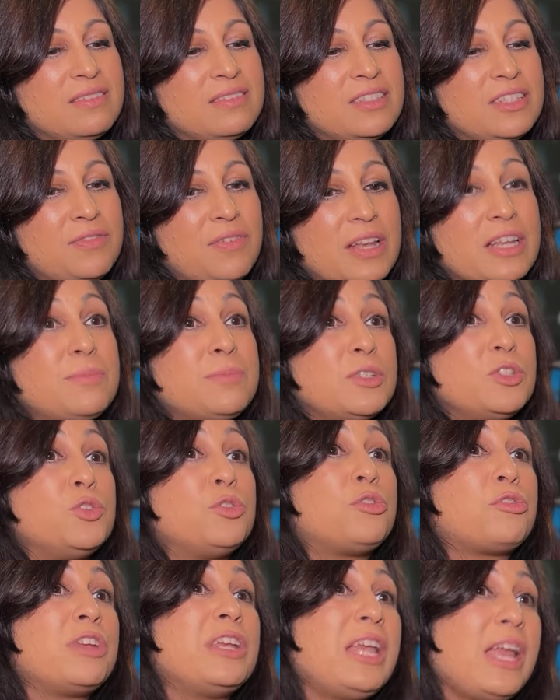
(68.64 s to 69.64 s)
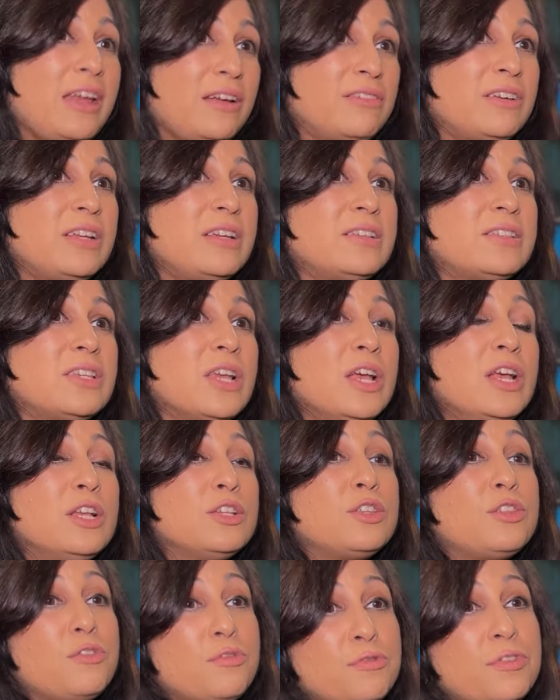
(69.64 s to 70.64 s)
developed into three areas.
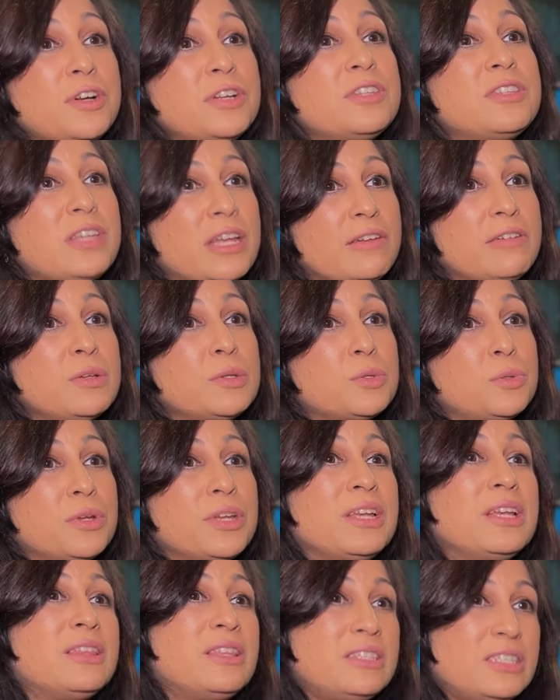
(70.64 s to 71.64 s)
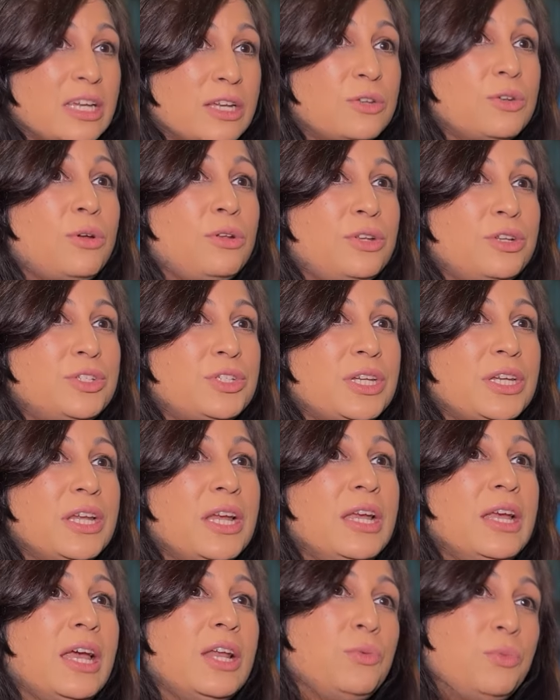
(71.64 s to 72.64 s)
So the first area is looking at the technology.
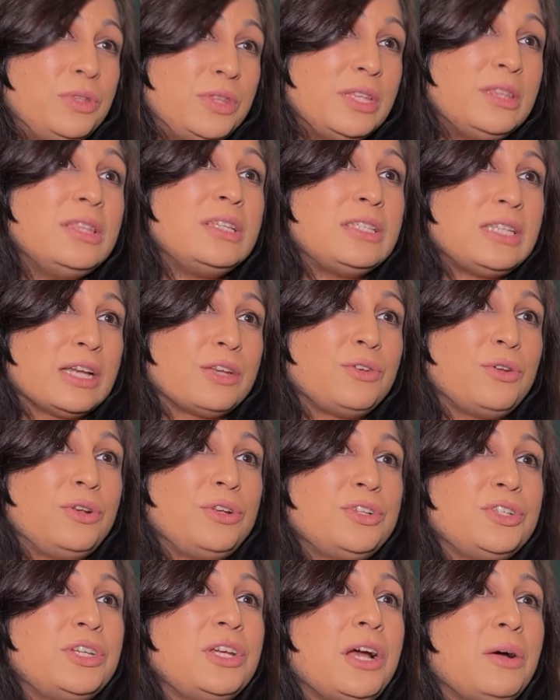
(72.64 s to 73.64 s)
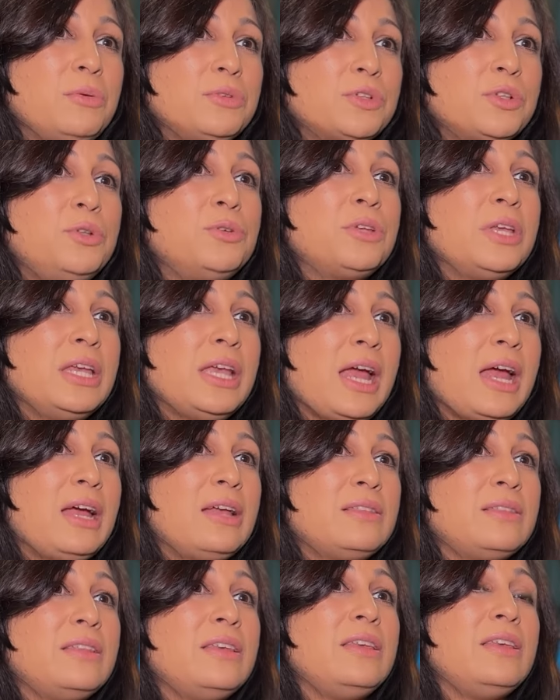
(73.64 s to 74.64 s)
And within the technology, I was looking
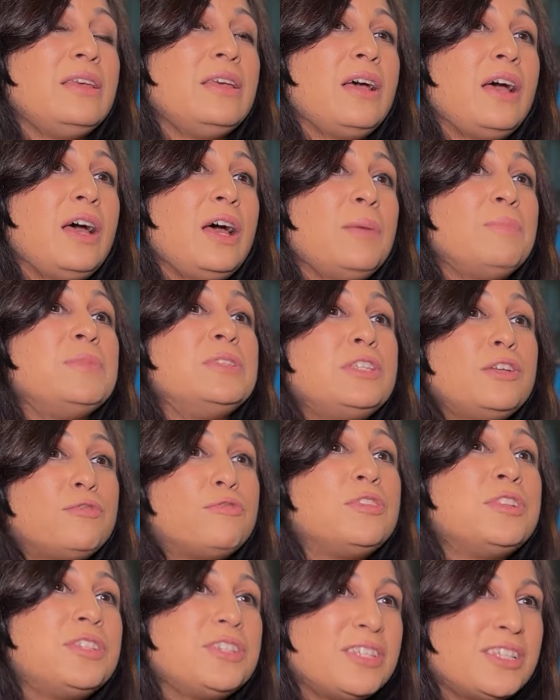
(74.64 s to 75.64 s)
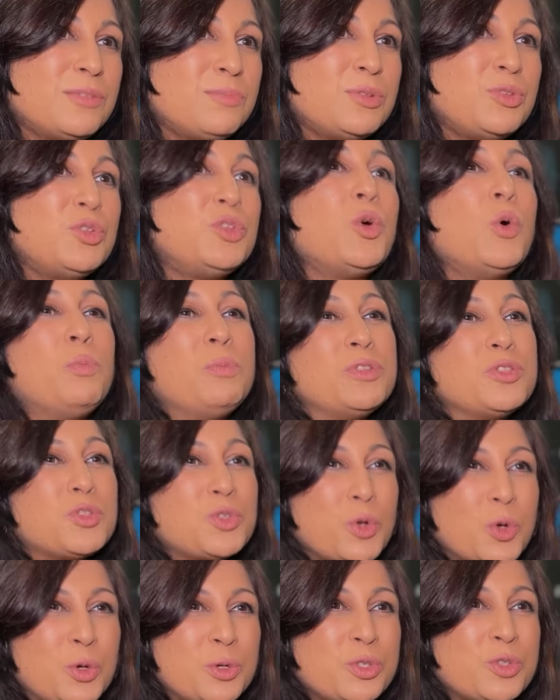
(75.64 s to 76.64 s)
at the differences between open
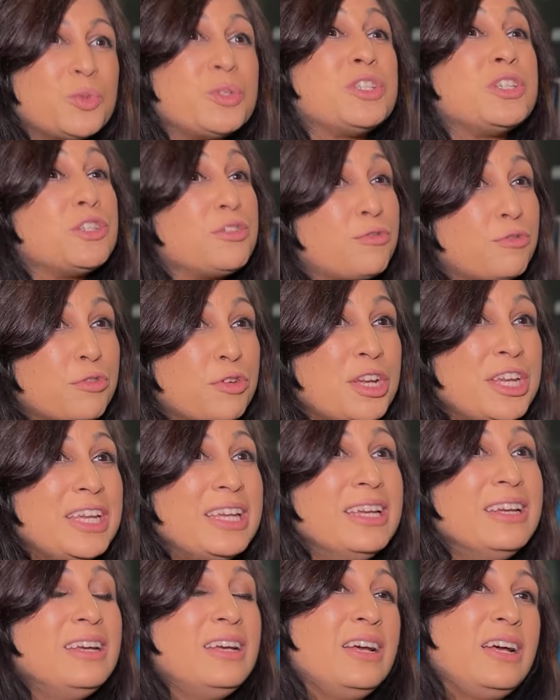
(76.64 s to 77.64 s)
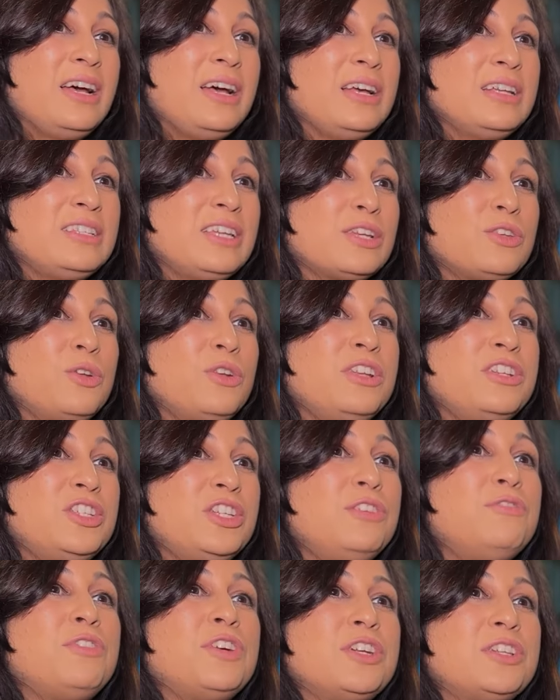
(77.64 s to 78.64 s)
source, which is free
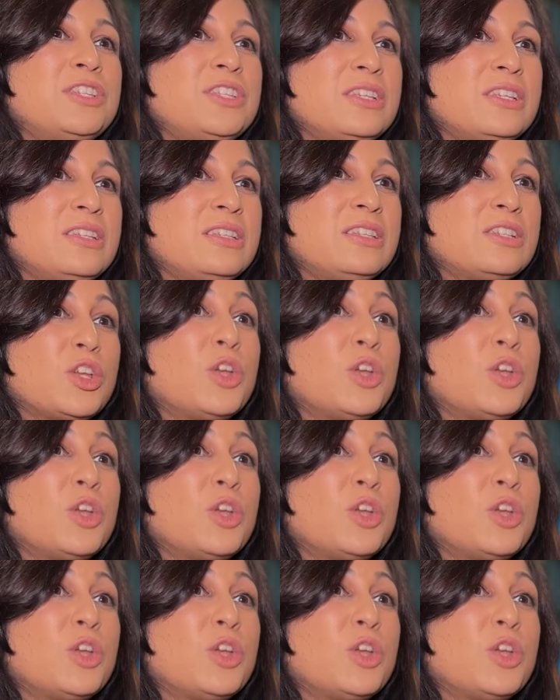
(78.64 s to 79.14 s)
technology, versus